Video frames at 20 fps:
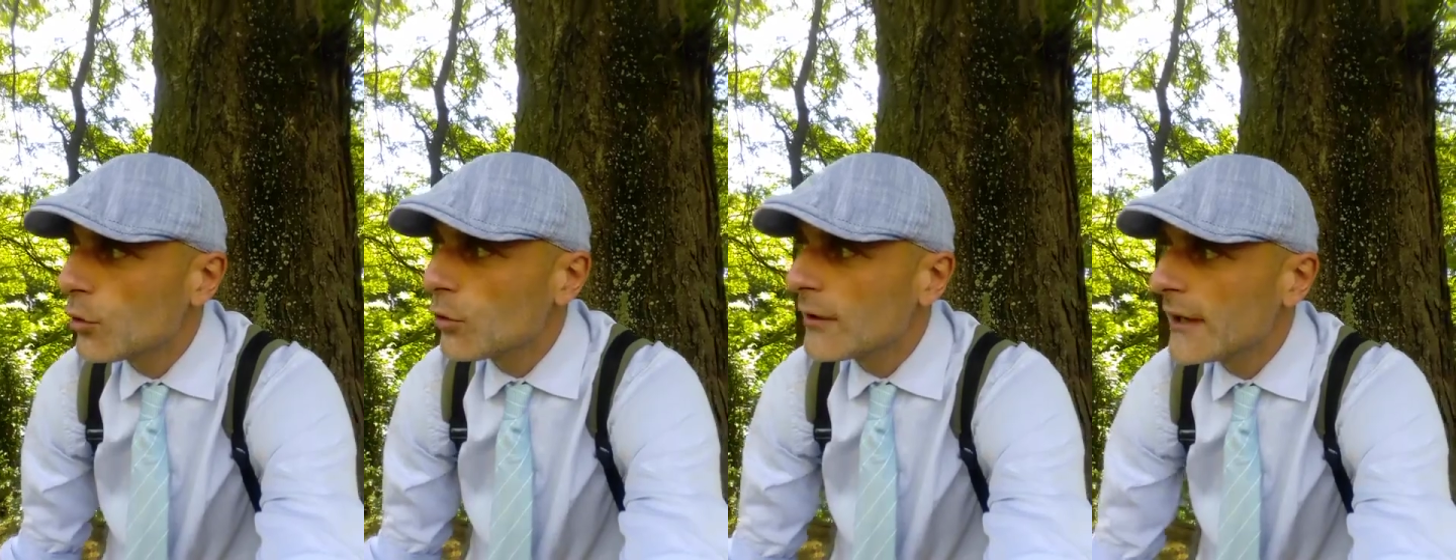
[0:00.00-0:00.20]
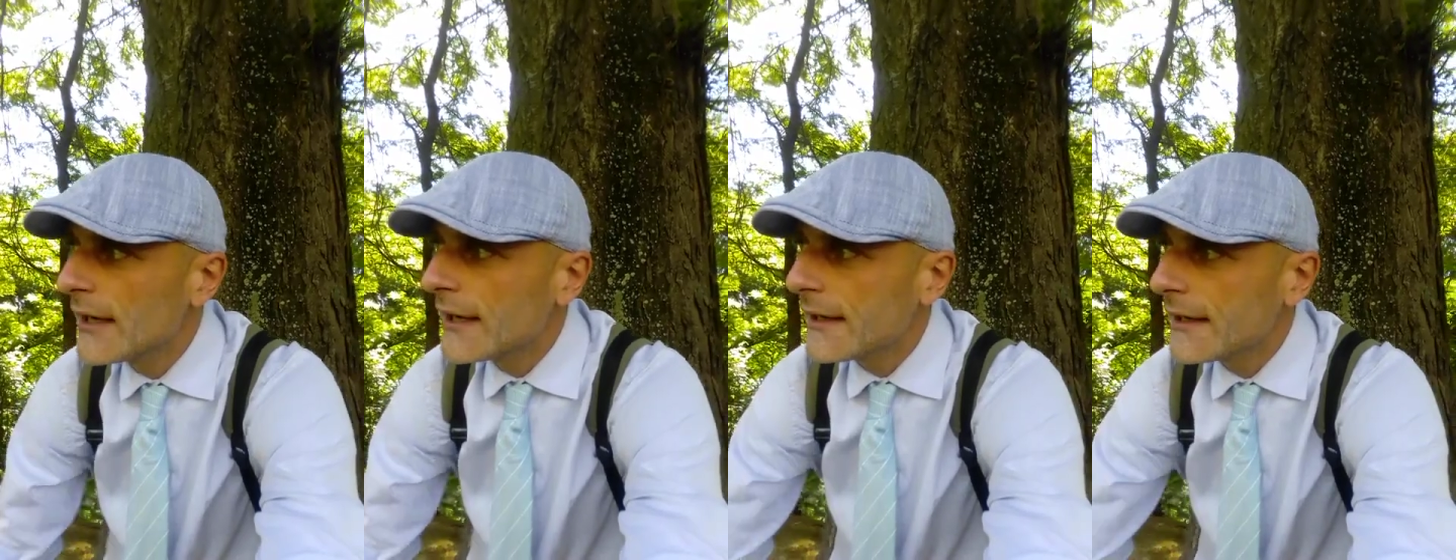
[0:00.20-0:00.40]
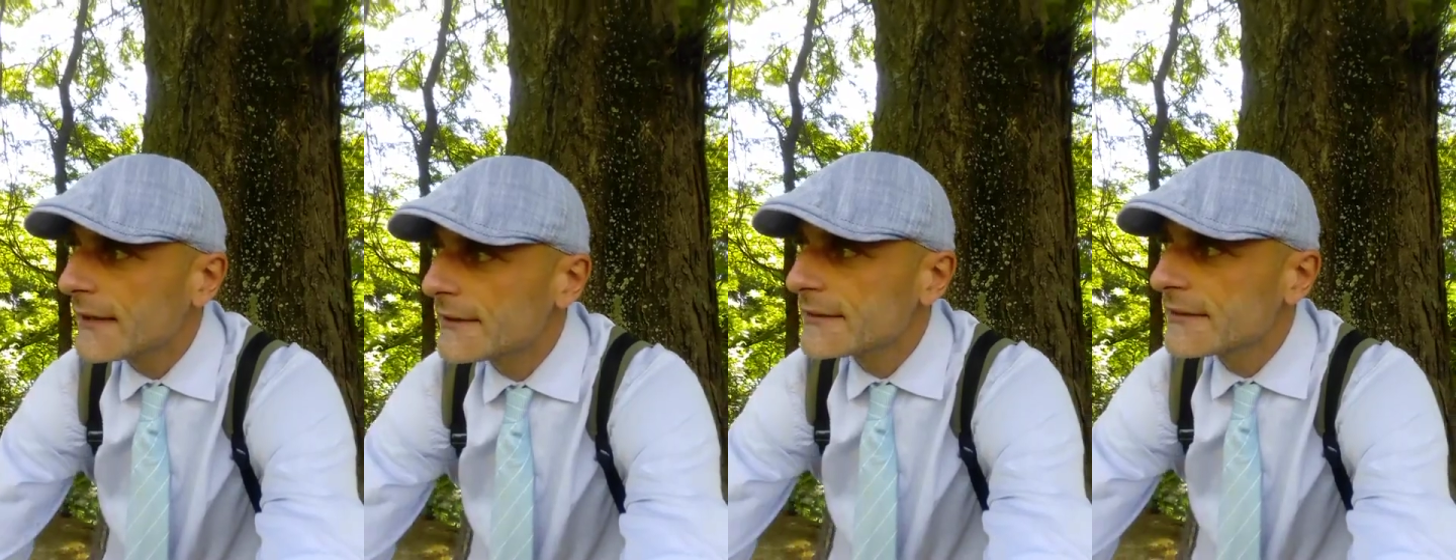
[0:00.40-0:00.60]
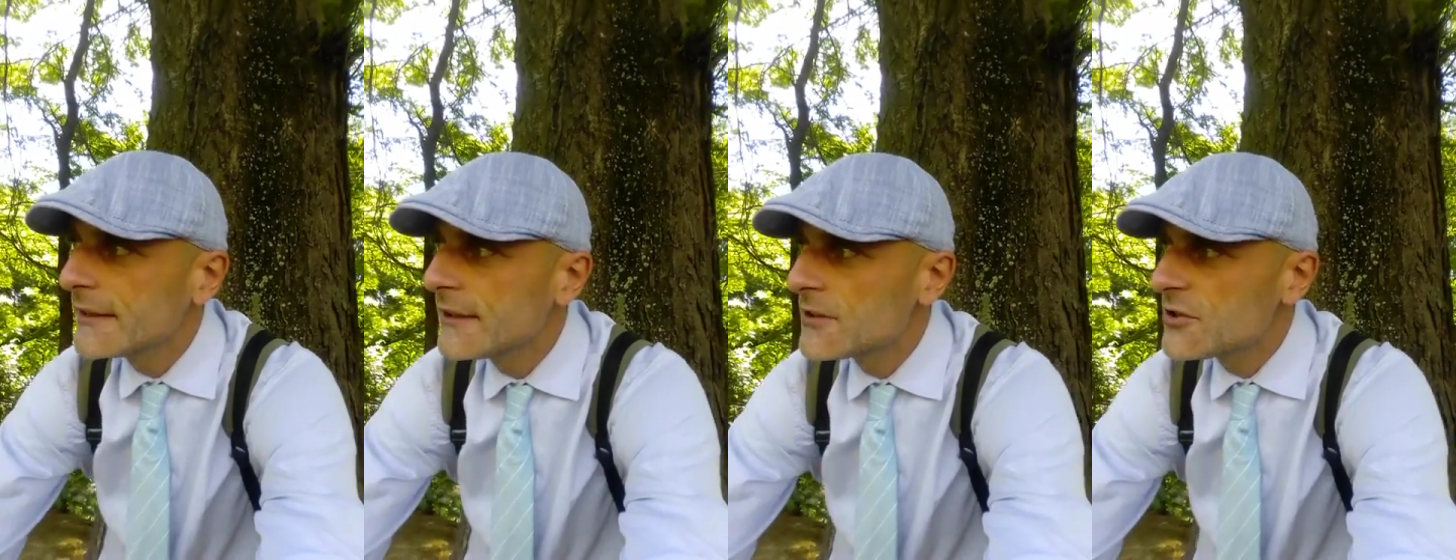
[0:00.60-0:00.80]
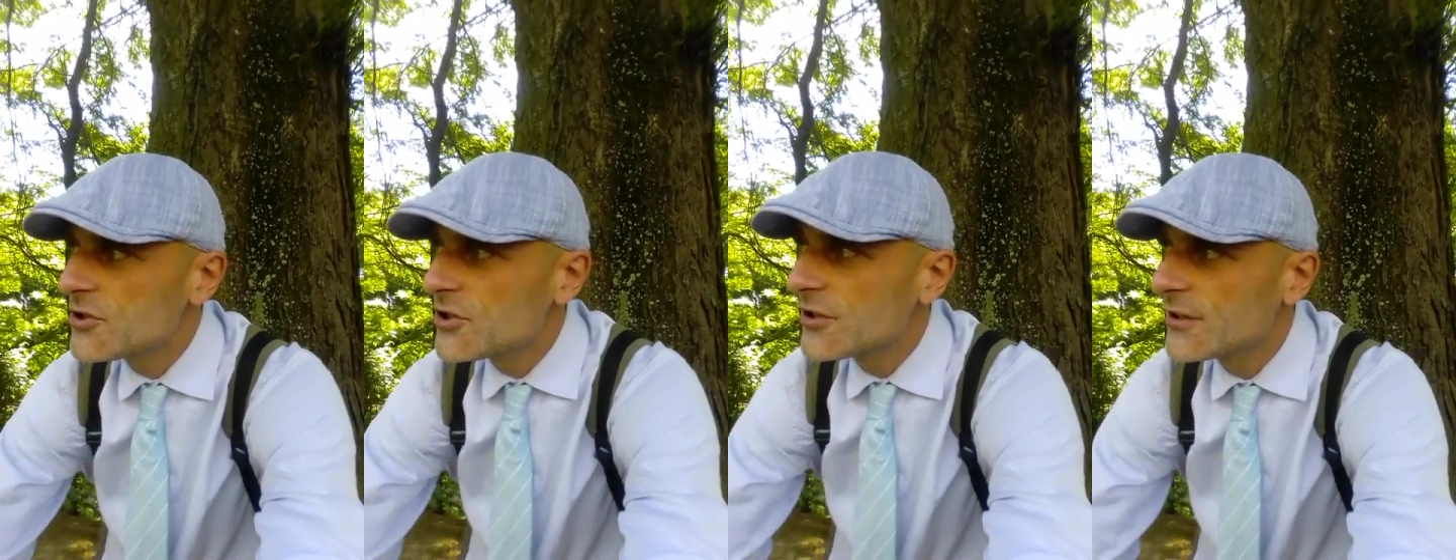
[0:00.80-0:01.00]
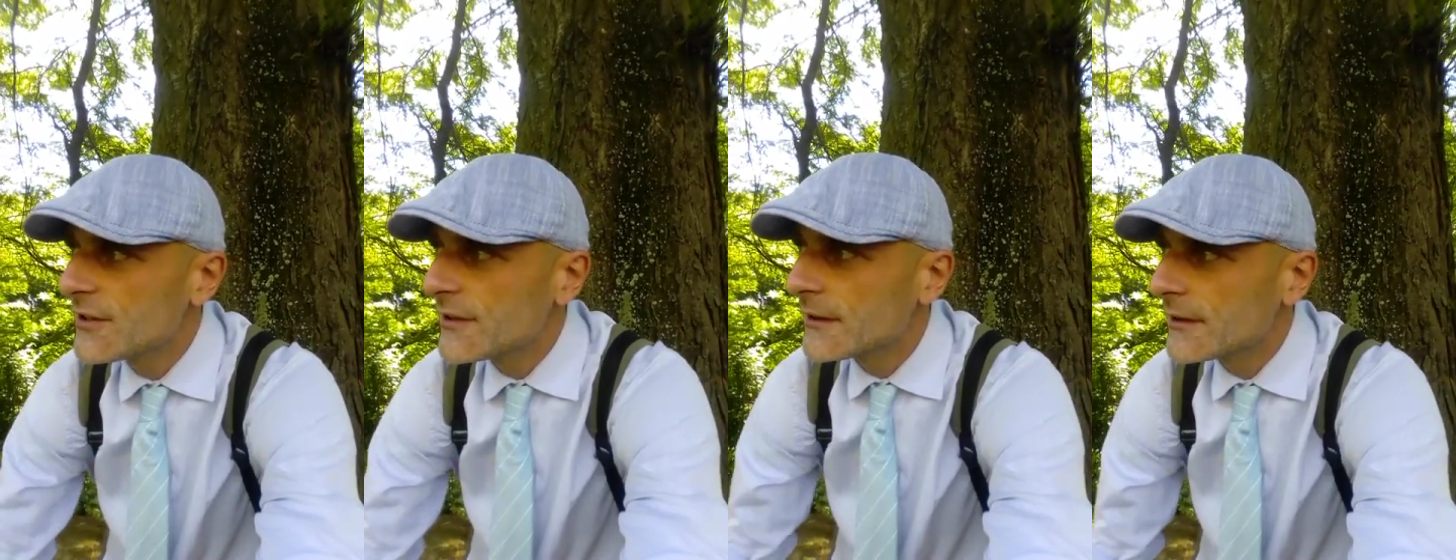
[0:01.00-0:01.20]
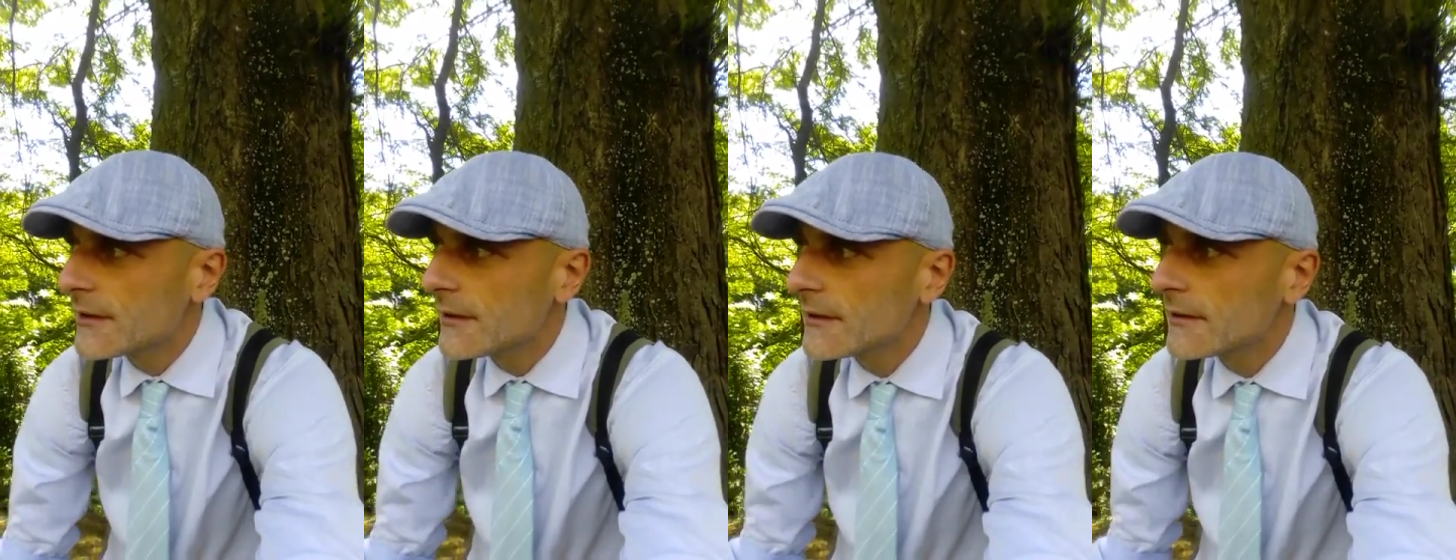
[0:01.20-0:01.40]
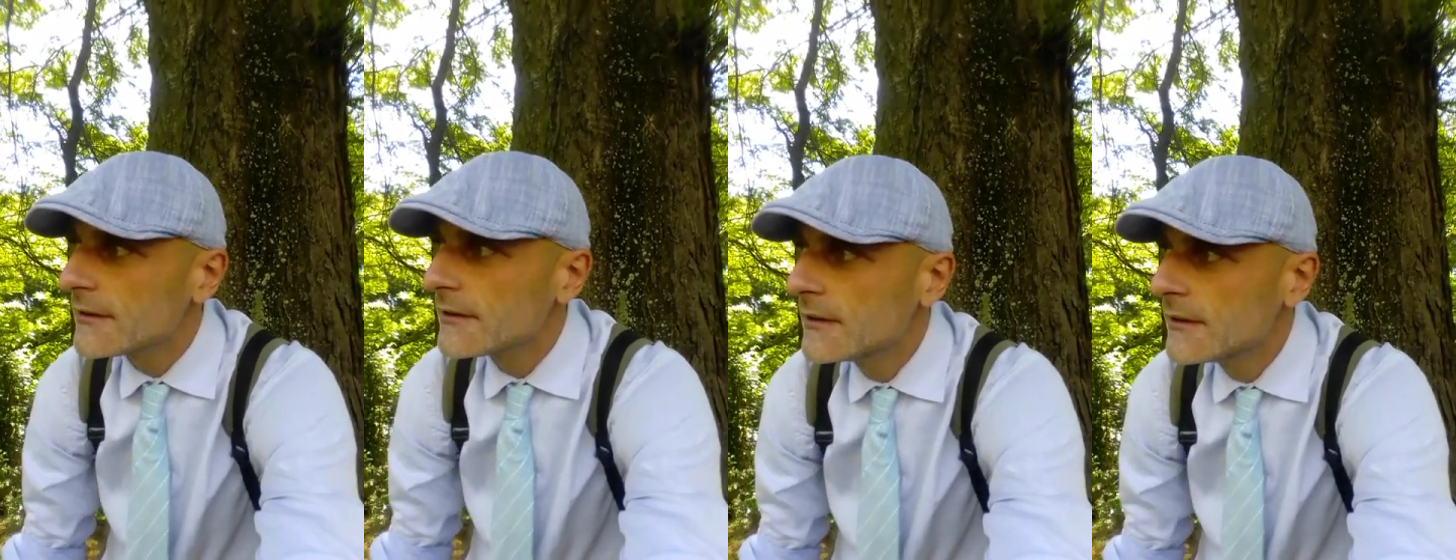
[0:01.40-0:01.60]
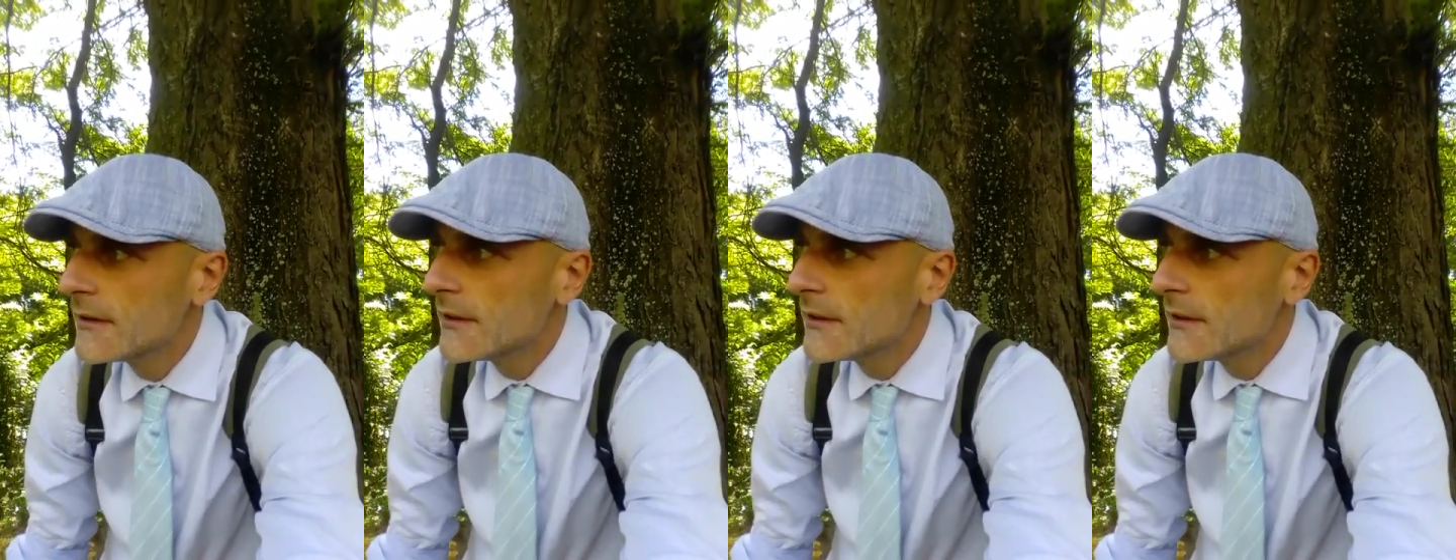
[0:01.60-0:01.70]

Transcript: Bulgarian engineer